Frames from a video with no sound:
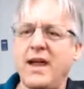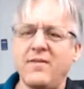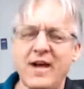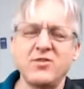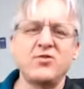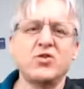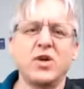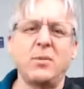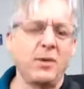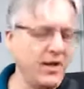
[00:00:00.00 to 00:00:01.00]
If that's your
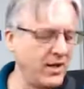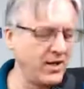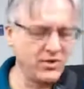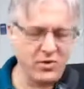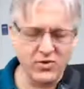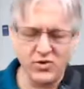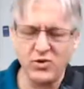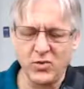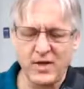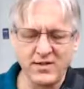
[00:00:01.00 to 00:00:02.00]
trouble area, don't do
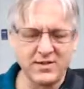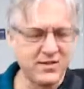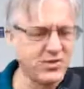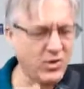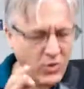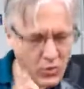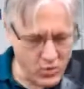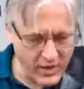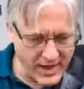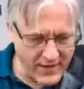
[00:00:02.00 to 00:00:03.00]
the rest of the solo.
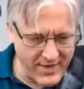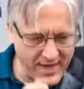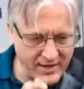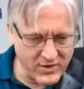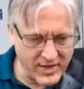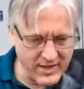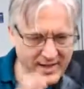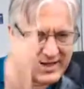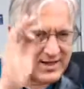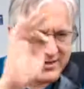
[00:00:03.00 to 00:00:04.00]
Work on that. Try and
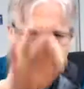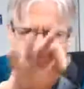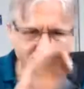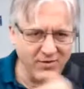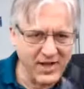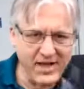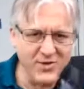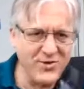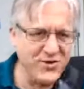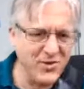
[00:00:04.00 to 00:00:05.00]
get it. If you got
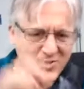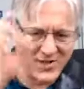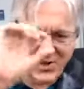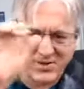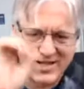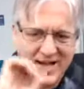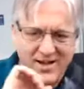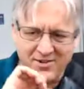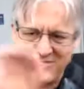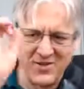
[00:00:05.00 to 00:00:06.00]
YouTube, slow it
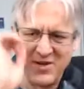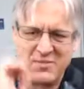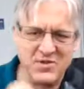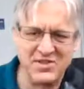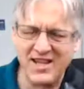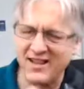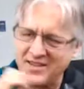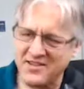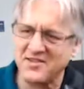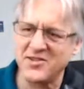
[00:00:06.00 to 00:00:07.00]
down. It's 50%.
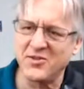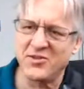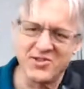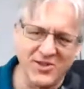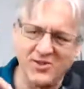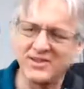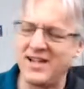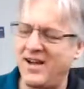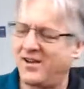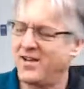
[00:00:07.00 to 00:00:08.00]
Listen to it or slow it
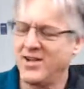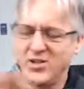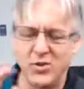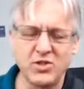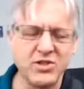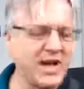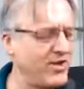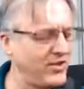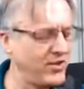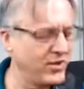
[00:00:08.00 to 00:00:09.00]
down. Do what you got
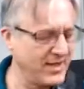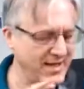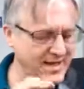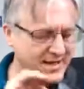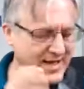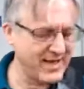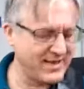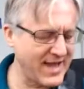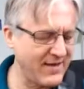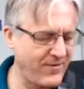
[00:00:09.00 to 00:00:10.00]
to do to get
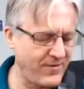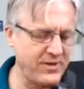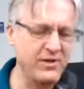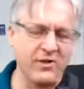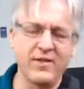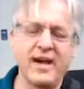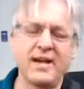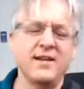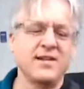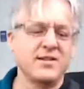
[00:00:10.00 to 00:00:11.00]
that feel of
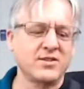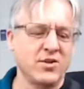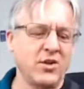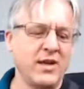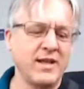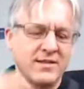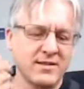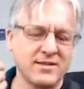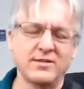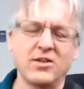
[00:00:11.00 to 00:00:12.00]
that solo and get
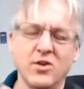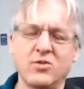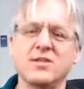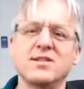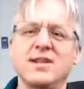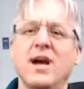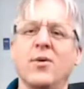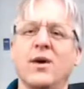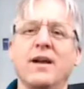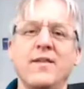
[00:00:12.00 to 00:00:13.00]
the notes to
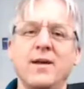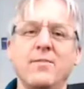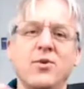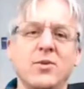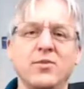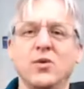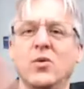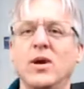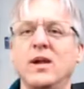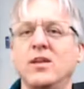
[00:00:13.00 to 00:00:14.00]
sound right. And then boom, you're
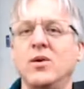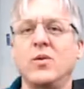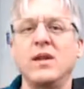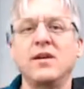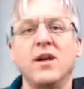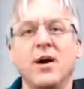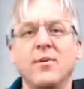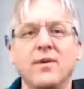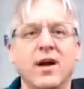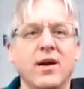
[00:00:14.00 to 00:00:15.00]
away. Then away you go.
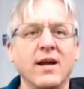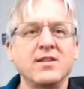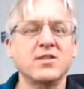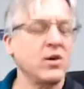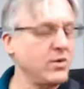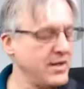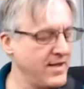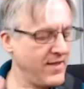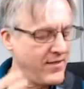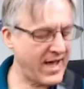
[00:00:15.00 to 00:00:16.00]
All right. So
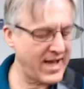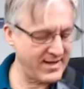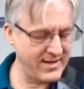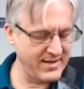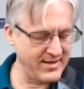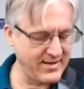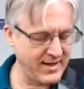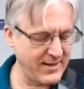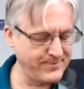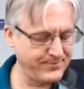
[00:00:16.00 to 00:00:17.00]
that is
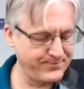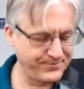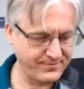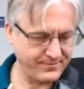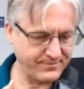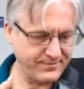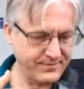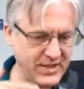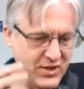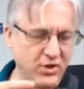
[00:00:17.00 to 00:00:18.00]

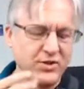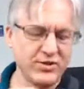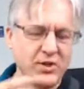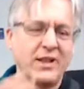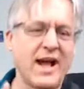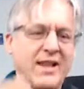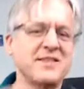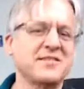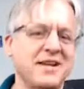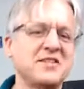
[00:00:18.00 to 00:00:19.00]
so a lot of
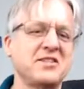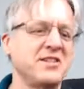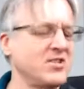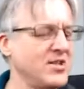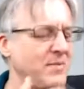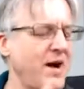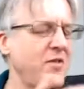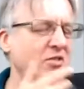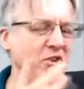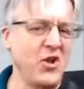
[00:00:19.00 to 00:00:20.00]
this lesson isn't
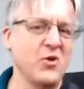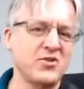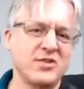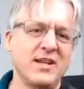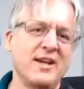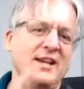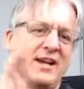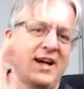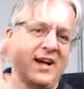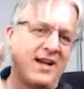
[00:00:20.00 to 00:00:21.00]
about the notes.
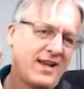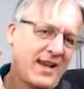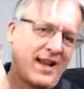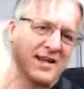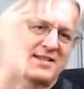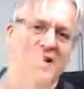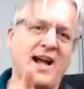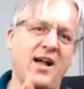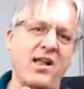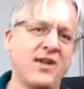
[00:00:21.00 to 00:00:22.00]
Again, like I said,
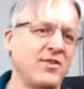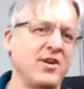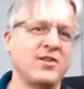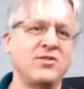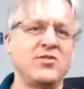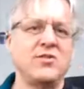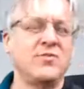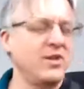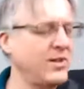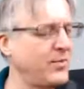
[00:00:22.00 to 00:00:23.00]
I'll have a YouTube
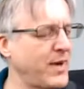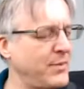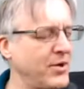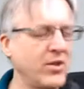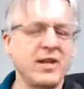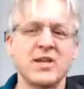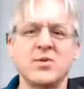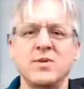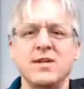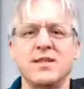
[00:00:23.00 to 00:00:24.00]
video probably early next
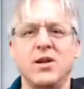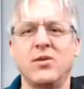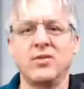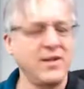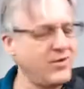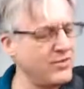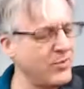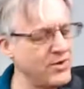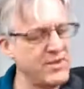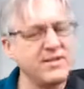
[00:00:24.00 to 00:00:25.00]
week that'll give you
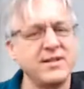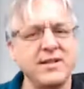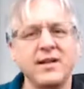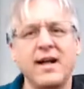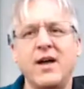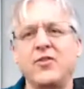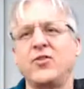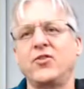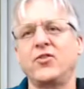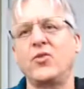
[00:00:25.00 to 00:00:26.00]
more detail on how the
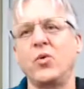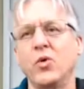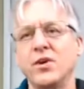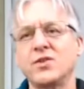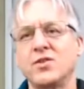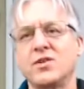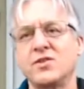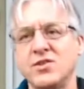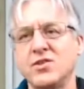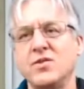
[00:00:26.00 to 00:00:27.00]
solo works. So you
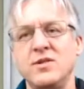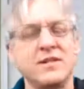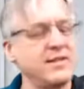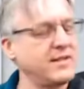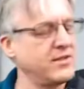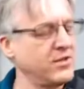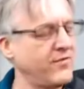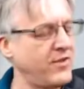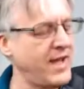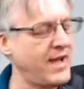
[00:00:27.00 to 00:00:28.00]
can just tune in to look
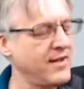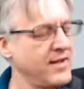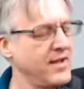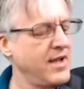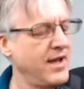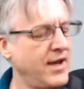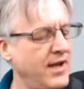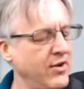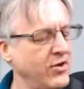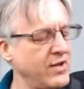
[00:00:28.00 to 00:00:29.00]
for that
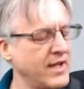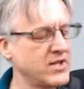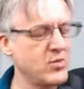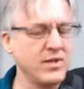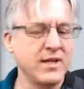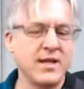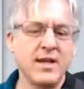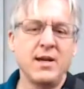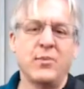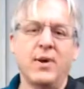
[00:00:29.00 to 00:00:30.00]
early next week.
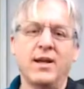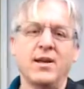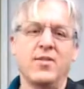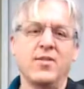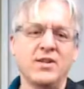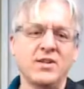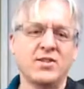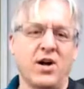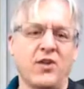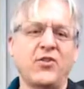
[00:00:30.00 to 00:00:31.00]
But this is
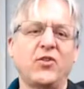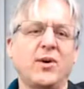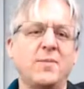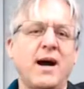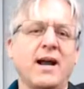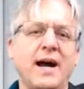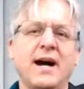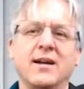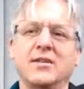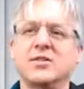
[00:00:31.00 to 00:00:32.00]
also about how
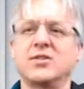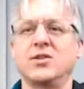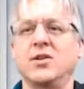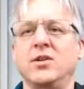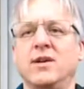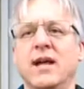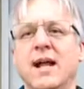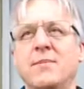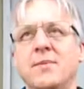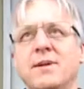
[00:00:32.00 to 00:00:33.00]
to learn a solo. And I'm
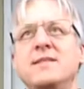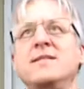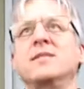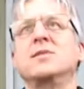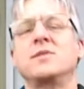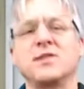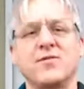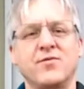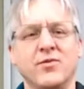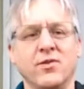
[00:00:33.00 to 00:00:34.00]
going to be dealing with this
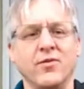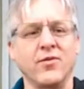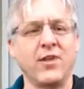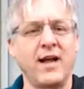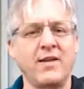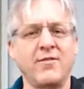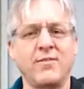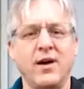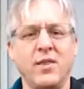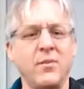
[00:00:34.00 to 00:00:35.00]
for a lot of
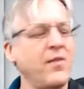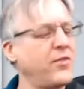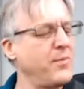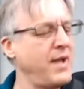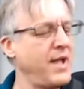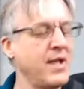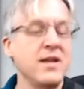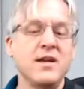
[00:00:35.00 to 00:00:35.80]
the month of May.